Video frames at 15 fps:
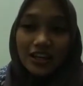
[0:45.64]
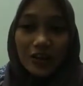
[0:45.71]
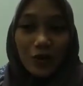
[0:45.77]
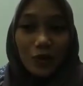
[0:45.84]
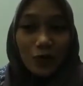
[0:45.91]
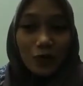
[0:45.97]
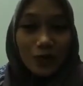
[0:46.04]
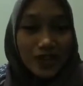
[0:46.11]

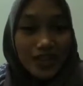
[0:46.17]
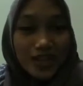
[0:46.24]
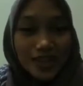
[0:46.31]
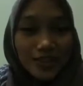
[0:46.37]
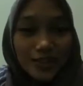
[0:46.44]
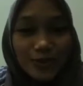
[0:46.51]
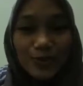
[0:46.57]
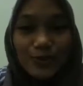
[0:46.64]
allow
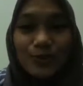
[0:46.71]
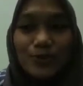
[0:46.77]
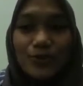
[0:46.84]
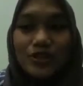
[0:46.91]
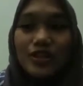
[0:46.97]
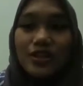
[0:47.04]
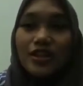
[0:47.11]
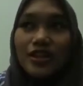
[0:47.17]
me
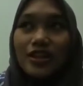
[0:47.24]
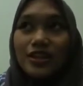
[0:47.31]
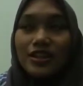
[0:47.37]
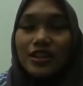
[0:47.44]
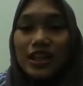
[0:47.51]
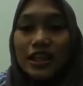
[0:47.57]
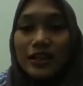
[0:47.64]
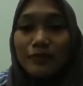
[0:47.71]
to
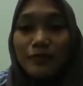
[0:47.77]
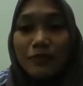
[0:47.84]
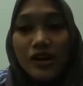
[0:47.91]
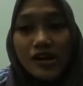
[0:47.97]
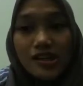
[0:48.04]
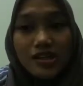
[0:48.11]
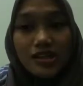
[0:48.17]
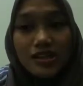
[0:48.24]
take
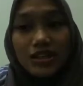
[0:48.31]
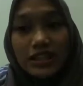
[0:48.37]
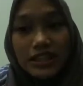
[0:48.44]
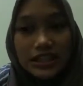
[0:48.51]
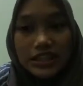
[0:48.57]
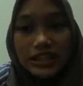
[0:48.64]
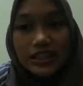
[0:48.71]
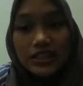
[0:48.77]
part
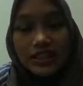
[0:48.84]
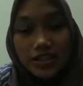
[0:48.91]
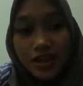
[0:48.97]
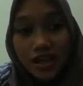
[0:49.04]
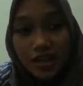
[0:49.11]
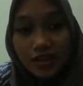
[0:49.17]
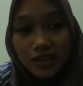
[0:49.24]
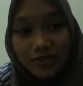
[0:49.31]
in
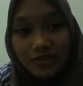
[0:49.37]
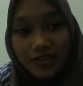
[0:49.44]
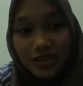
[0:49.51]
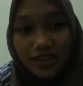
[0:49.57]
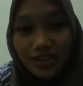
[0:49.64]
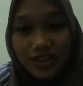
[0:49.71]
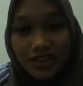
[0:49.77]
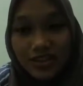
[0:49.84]
the
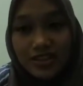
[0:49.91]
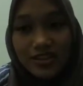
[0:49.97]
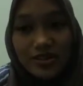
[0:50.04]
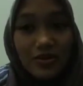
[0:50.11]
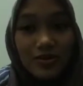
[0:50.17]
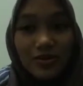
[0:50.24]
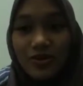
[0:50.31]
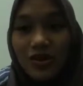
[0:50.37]
activities,
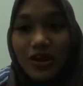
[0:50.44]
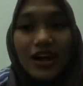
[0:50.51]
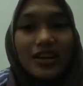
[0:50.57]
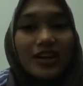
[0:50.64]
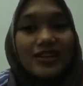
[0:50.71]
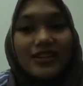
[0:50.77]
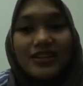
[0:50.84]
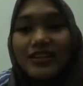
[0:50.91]
so
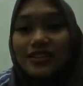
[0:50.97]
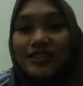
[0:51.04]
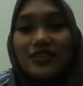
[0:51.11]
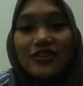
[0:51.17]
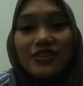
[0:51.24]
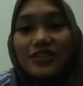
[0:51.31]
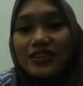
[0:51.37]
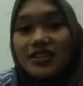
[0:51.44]
I did
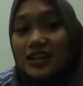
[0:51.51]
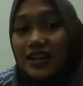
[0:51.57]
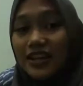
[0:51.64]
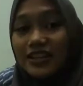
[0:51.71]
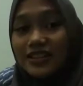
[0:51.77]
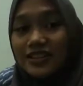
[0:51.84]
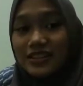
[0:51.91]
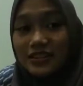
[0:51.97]
not
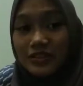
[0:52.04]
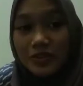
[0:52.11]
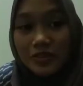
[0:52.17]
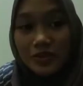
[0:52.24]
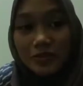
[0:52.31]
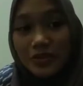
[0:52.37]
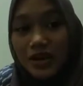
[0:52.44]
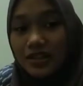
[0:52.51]

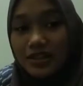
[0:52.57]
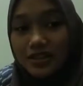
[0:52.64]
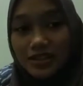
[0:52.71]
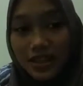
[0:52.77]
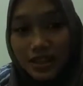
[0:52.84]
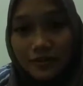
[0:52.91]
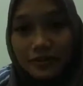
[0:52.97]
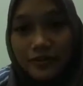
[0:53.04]
register
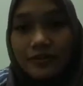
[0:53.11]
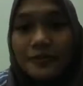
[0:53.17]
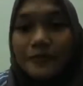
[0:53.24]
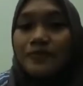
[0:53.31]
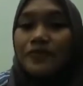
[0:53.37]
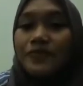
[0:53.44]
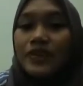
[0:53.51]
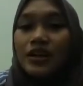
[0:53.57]
myself.
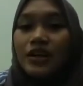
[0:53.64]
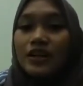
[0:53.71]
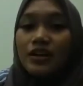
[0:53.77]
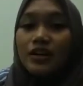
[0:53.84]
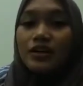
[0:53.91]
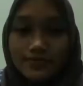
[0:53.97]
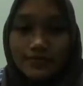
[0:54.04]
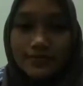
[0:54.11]

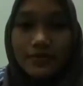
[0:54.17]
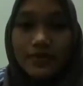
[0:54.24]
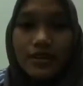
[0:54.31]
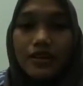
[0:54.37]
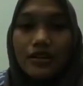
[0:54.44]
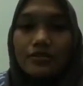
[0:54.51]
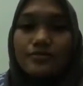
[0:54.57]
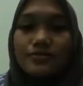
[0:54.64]

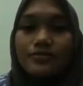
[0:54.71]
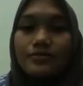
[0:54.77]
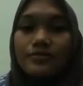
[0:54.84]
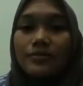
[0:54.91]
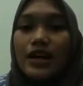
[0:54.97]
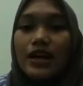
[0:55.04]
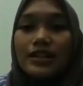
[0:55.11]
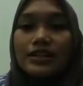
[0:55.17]

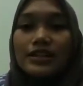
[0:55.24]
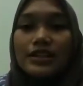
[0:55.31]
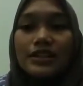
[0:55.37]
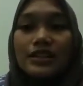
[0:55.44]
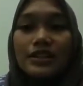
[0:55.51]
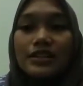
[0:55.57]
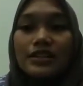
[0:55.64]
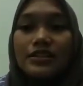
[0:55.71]

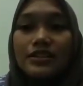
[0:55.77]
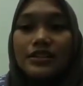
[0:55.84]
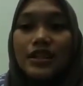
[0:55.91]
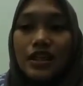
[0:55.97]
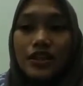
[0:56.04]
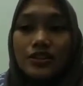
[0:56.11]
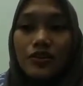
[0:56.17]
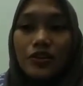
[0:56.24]
Until
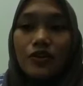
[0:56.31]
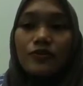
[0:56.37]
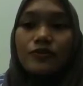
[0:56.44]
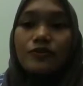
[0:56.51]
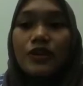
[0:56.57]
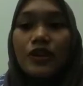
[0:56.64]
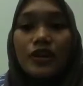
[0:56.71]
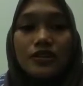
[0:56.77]
the end of
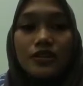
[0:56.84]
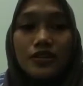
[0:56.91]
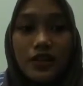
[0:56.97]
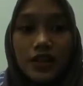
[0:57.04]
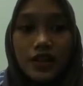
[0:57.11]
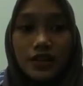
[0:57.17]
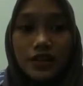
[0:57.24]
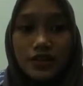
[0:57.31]

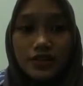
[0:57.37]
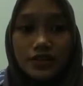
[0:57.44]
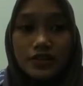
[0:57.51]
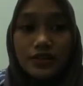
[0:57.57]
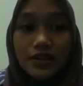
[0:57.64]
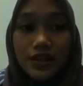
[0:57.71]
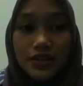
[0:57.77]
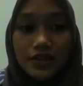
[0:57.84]
the
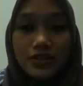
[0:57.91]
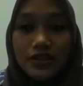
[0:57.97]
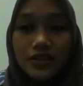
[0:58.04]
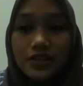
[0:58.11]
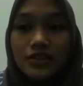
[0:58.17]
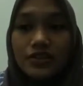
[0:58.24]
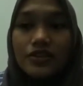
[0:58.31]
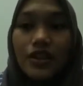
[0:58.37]

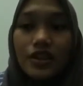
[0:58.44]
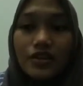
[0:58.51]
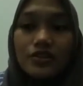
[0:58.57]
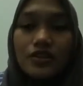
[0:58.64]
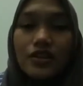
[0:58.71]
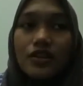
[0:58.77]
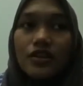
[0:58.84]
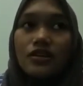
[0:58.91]
registration
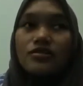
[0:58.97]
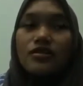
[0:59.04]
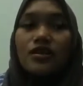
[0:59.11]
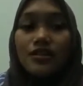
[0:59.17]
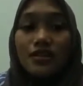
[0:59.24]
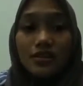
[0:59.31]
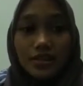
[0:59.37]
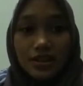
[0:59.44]
date,
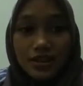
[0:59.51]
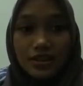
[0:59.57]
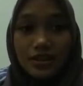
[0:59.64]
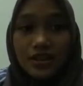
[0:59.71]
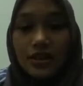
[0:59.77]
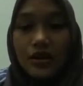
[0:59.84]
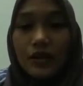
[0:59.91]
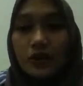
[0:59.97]

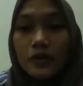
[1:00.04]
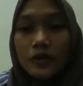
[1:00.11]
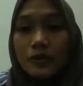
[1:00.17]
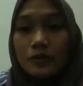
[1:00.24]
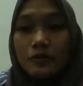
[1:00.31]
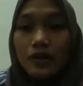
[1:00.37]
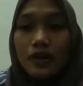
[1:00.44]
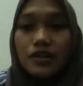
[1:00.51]
suddenly
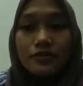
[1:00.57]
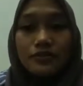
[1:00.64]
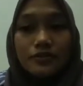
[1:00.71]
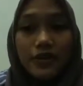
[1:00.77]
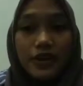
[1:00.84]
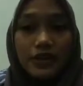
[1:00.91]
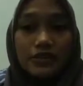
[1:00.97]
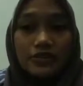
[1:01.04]
my
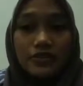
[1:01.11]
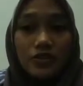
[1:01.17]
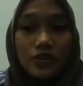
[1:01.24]
friend